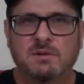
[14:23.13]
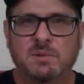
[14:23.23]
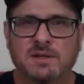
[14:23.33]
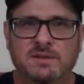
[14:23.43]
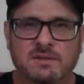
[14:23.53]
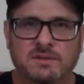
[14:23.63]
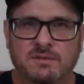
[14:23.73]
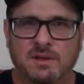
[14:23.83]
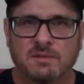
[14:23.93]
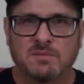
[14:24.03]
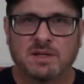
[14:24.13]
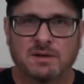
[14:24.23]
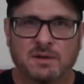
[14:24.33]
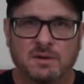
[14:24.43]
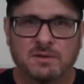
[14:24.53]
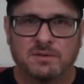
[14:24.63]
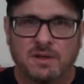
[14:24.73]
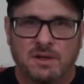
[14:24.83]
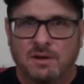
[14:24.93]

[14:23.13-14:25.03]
because it's that clear coat is